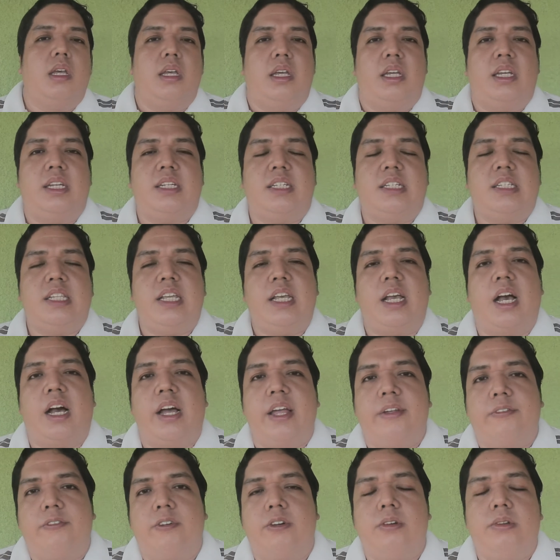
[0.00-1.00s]
Is the
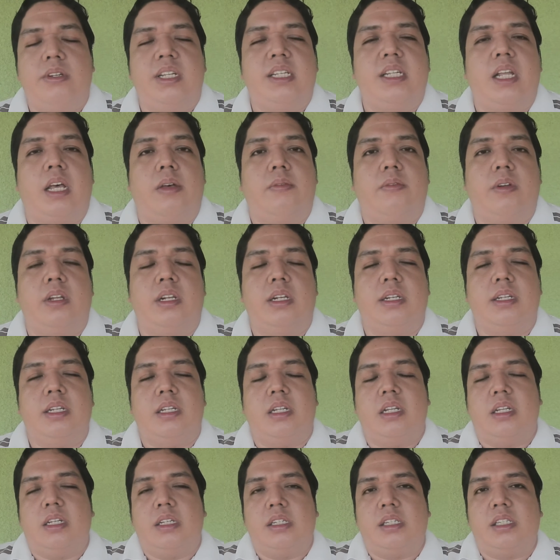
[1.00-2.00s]
iPhone 7
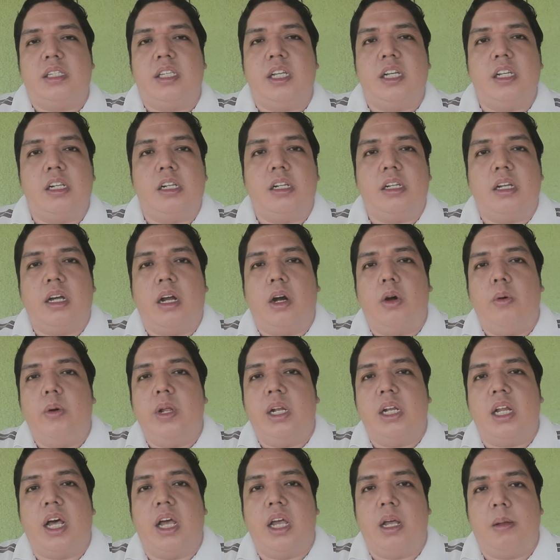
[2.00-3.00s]
still a
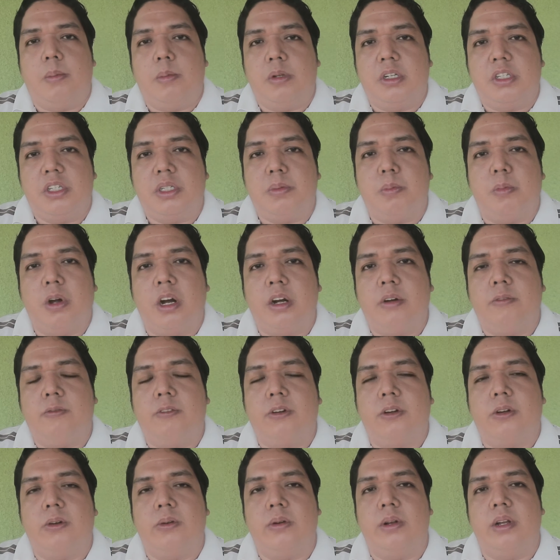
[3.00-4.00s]
reliable
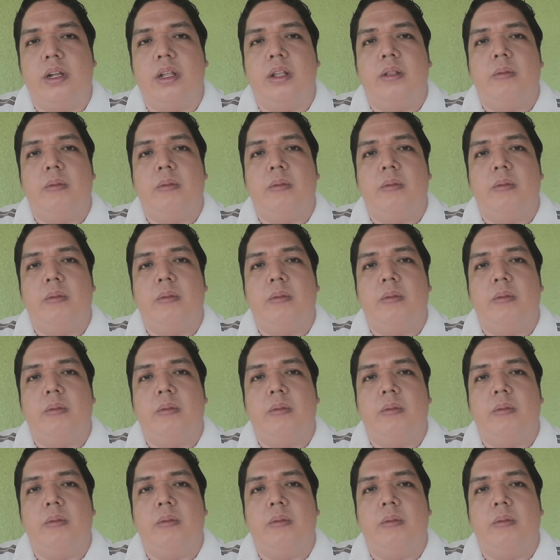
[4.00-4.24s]
smartphone?